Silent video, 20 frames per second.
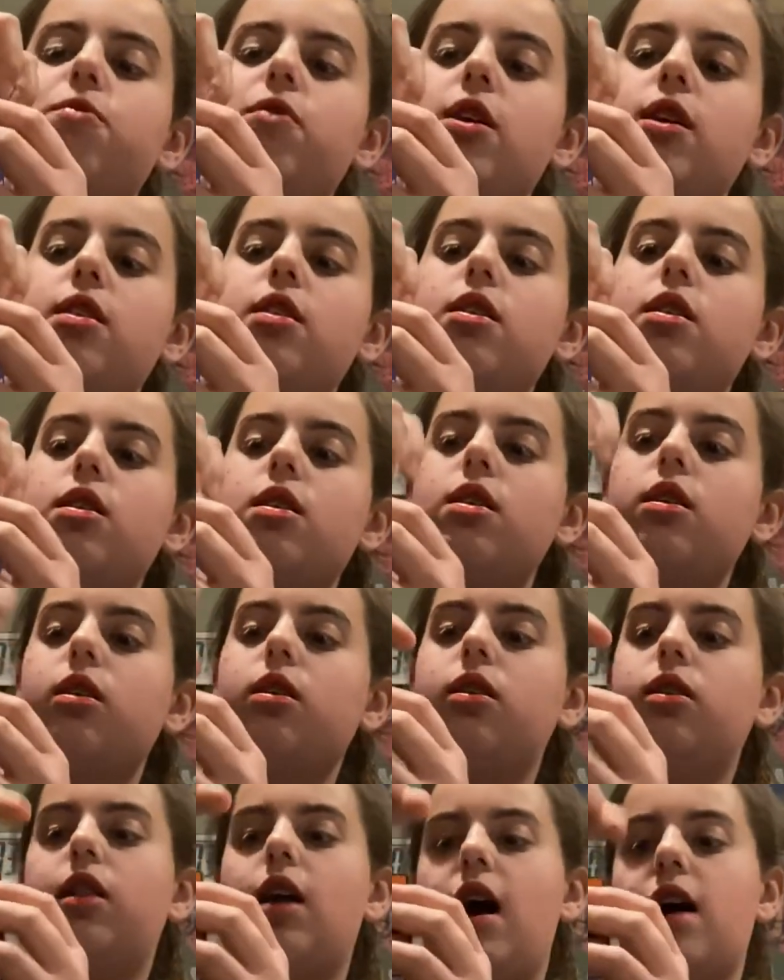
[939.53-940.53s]
it
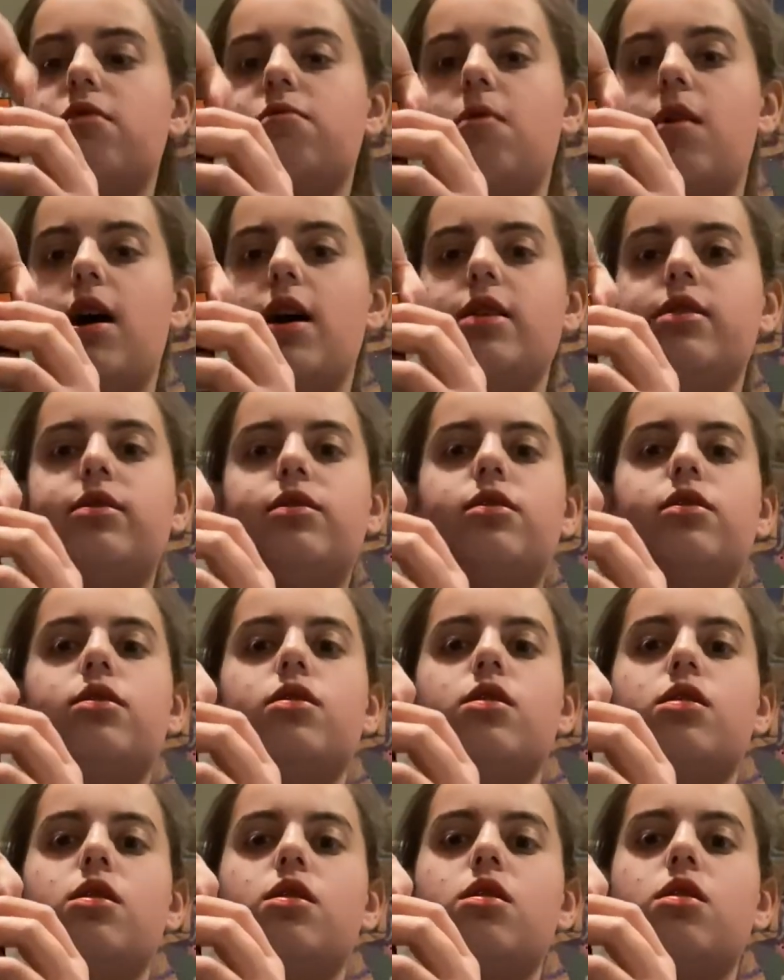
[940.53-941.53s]
clockwise
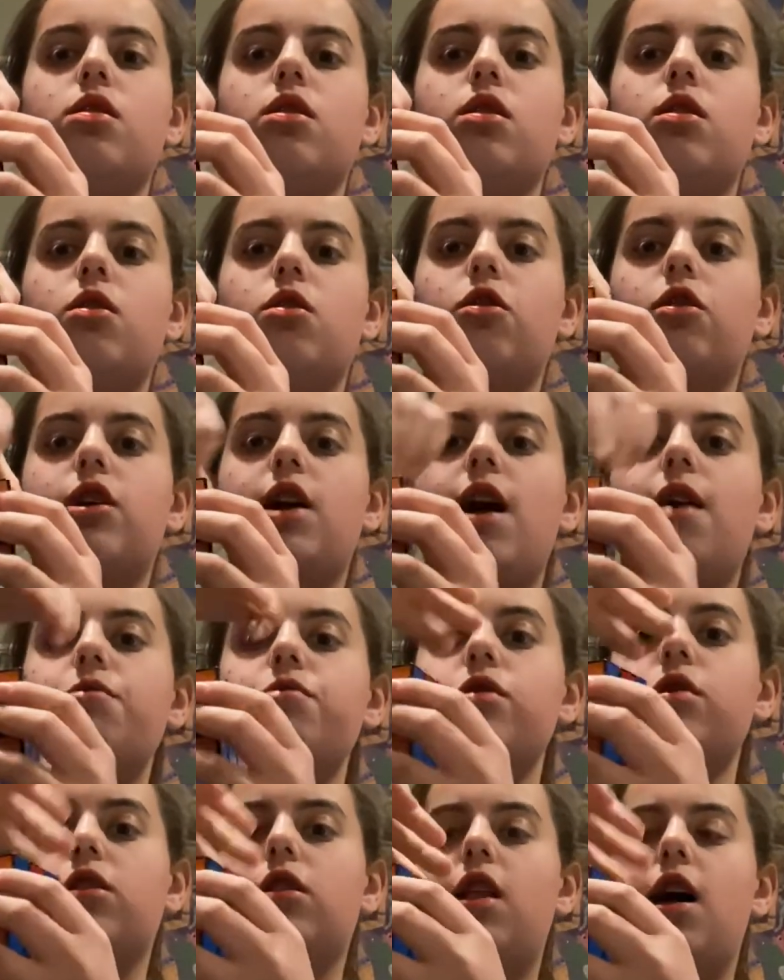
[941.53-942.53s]
or
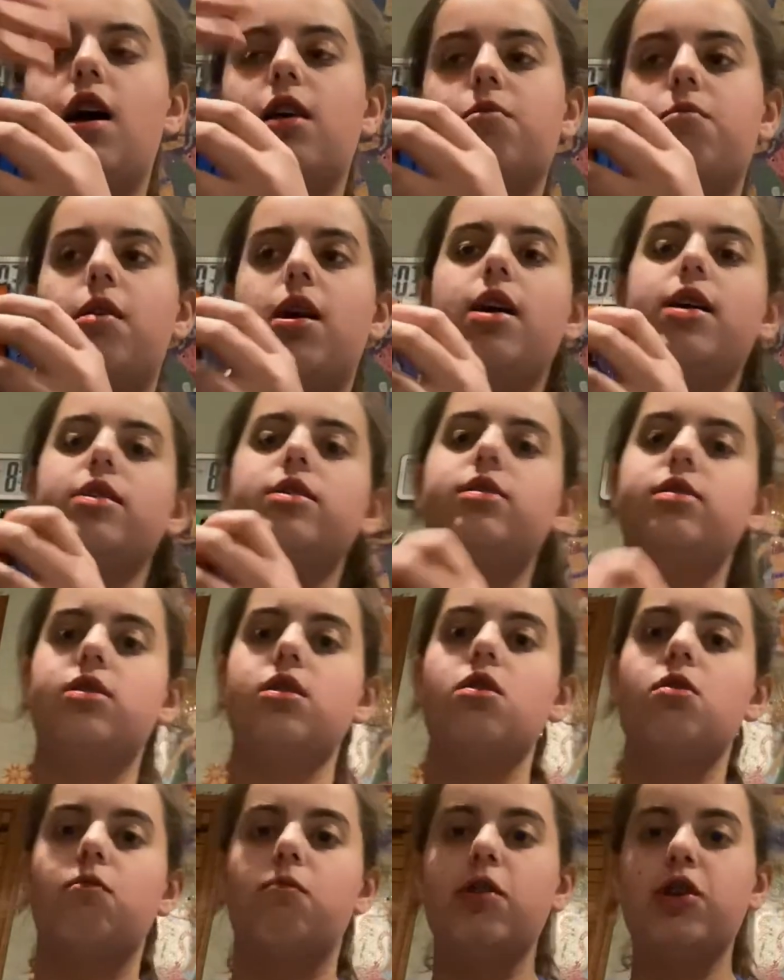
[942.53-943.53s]
counterclockwise,
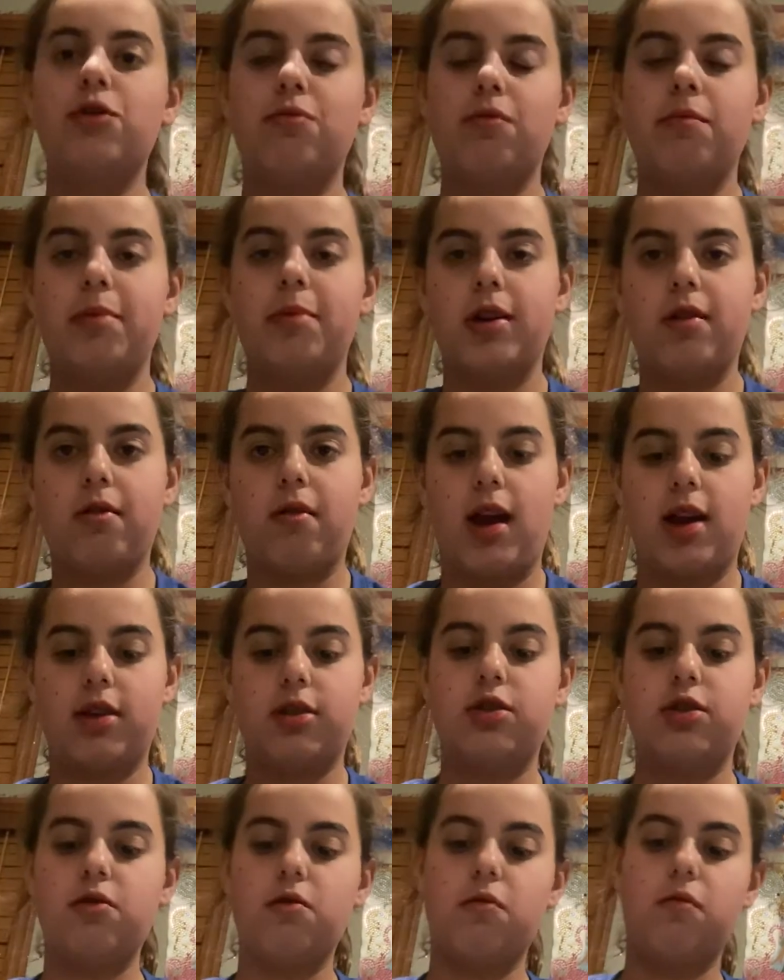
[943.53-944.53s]
which would be correct?
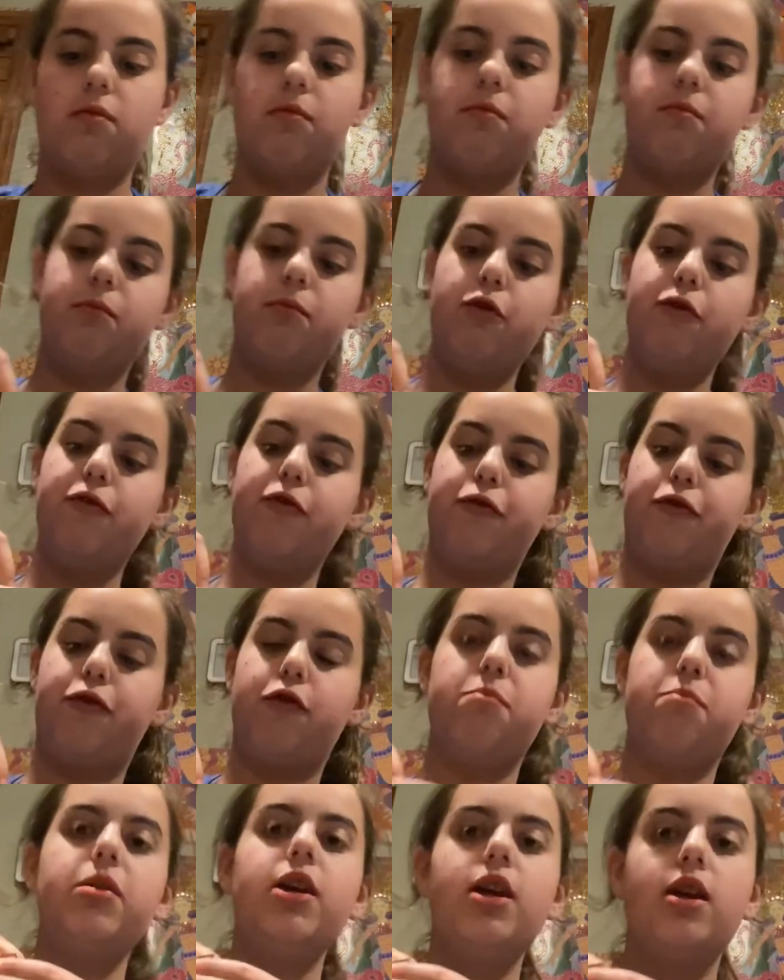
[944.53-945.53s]
So
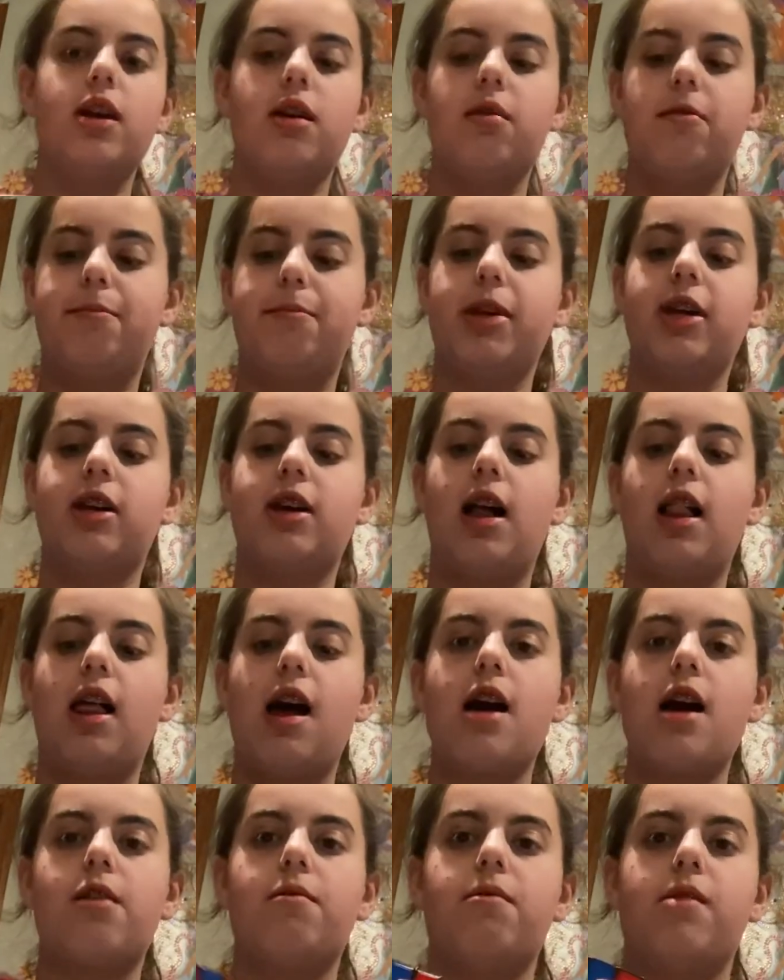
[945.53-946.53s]
for me, it'd be
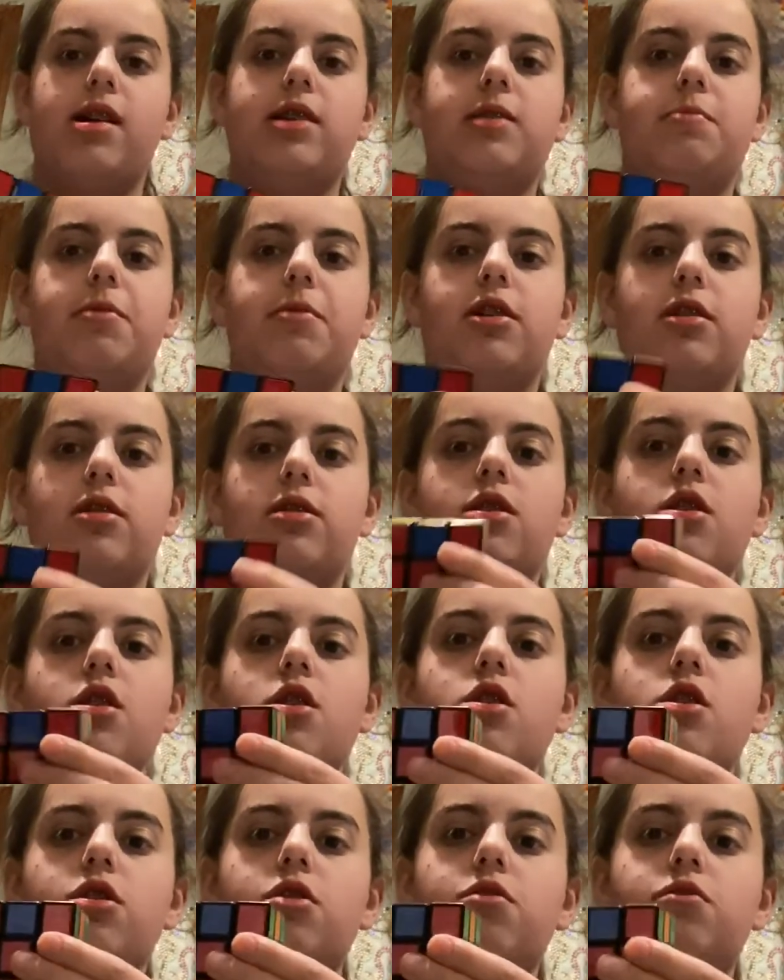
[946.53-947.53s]
clockwise, because
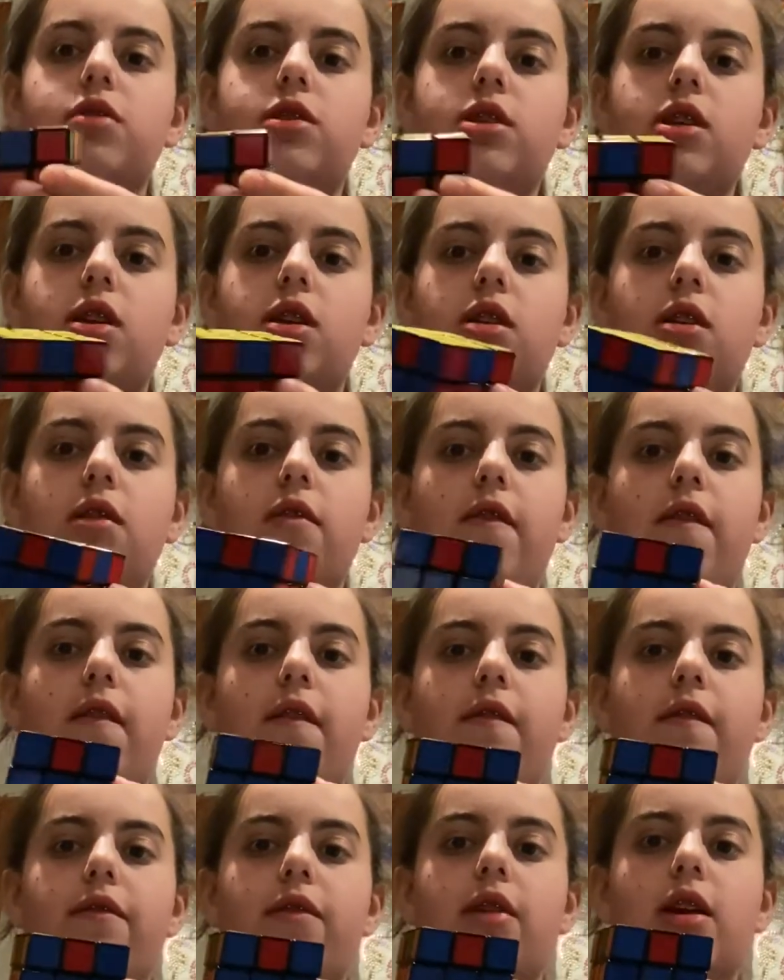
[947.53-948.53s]
you see,
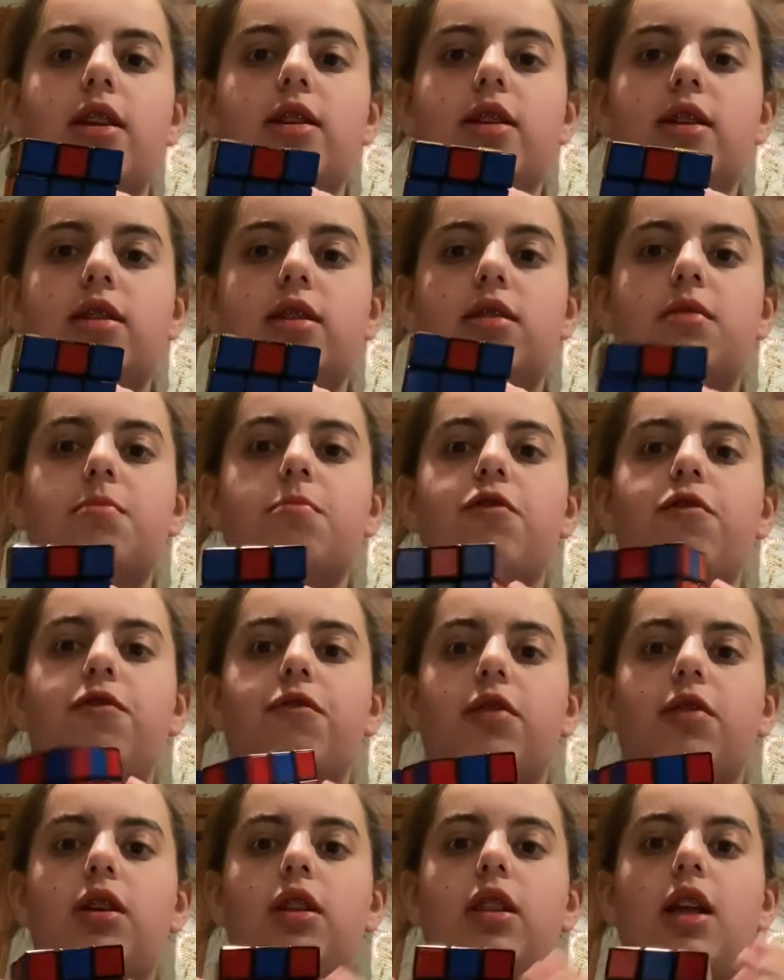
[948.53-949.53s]
it needs to move
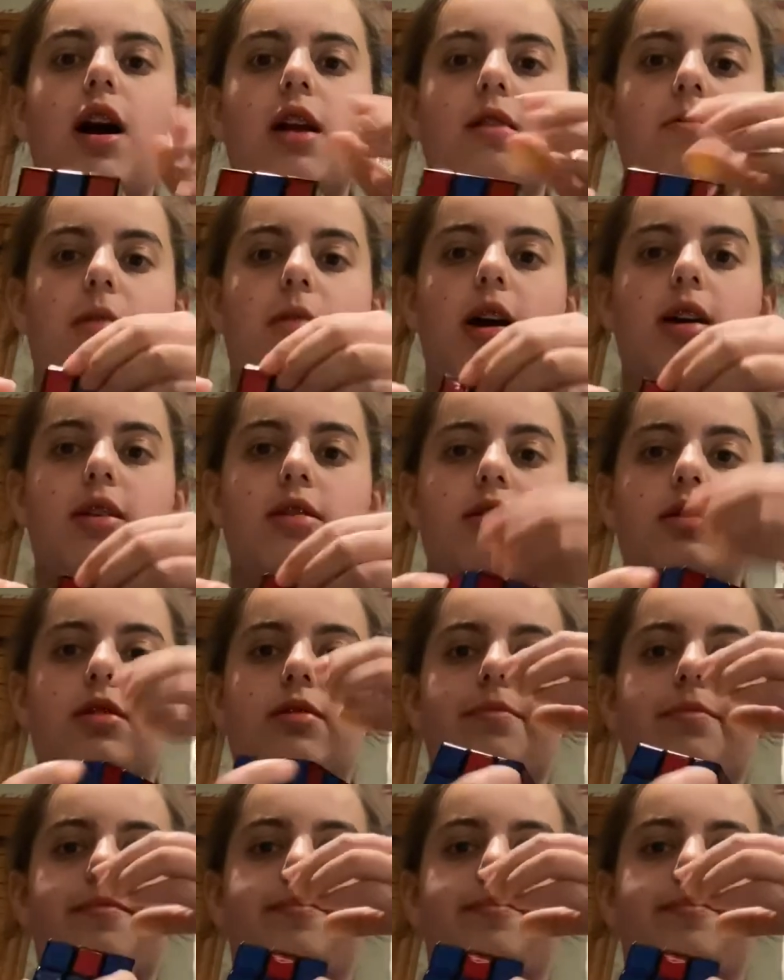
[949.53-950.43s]
clockwise.